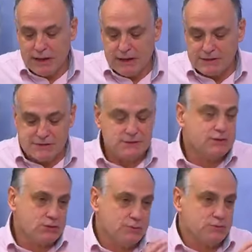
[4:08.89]
is the
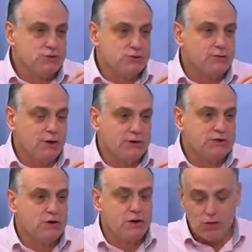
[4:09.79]
top 2
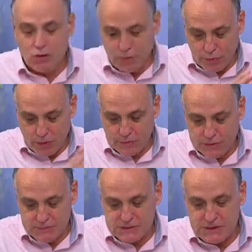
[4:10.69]
blocks are your
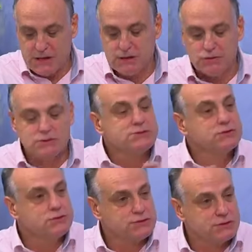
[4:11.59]
problems and your
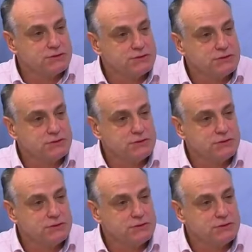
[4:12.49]
solutions.